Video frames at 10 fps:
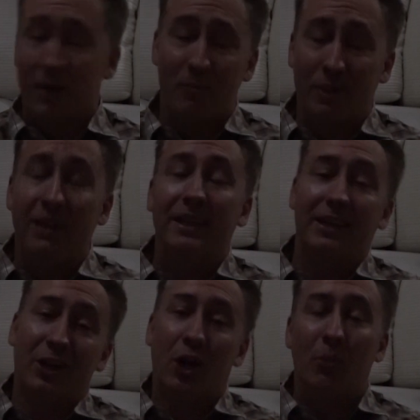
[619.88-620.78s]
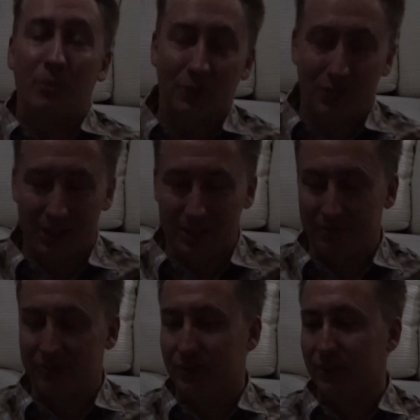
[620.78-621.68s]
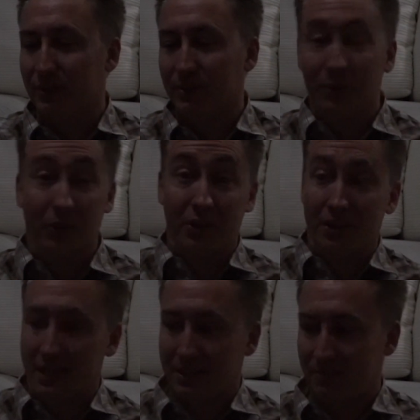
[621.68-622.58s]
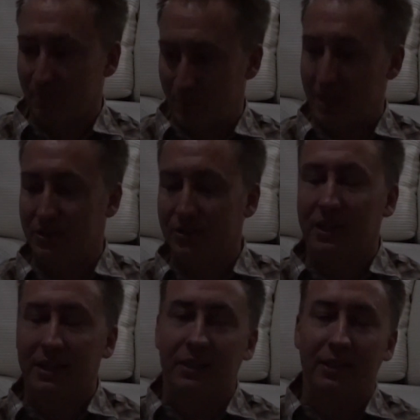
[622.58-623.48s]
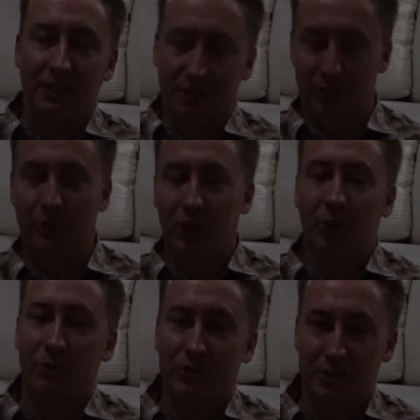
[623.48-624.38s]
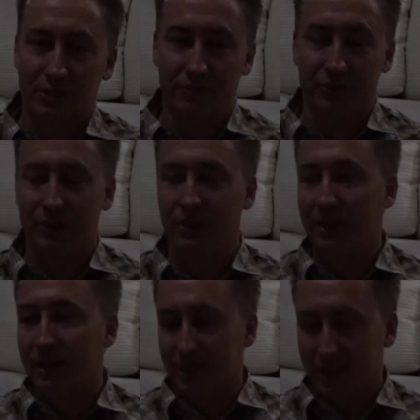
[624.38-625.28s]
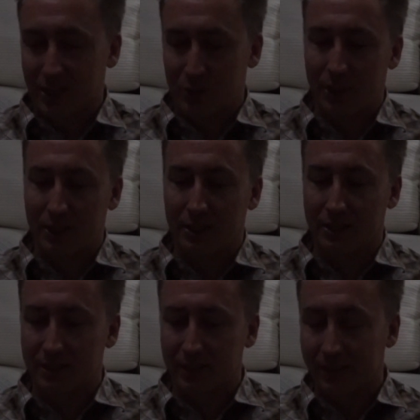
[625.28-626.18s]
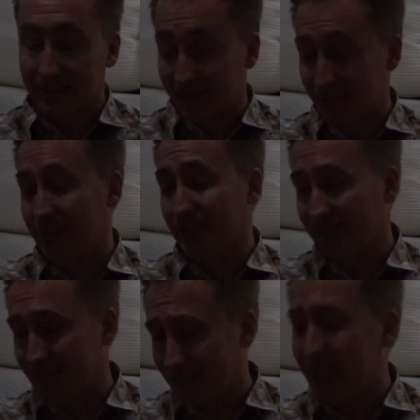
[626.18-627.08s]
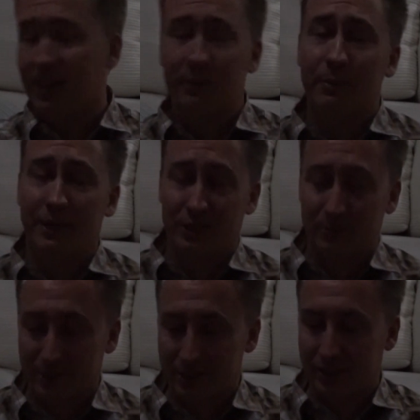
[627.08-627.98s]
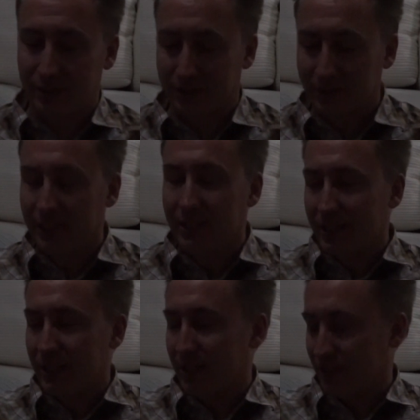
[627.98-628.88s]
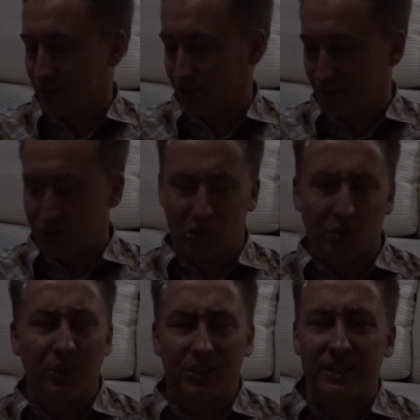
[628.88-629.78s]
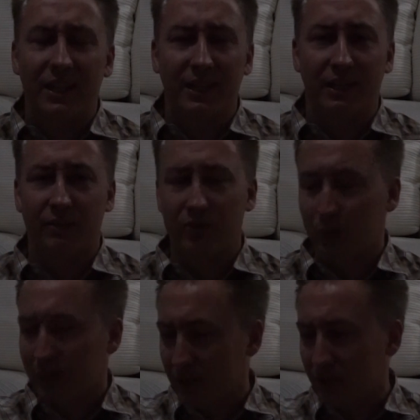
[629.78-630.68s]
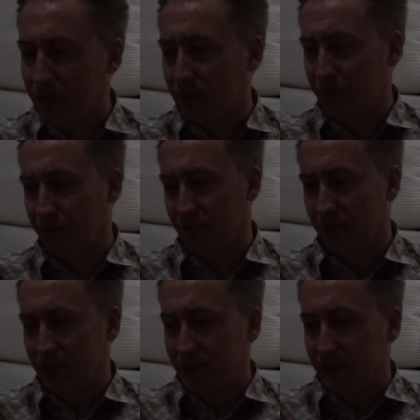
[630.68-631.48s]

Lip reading: I'm playing a Commodore 64, well, the next best thing to a Commodore 64 in 2019, and this is taking me back to my childhood. It's true what they say, if you wait long enough,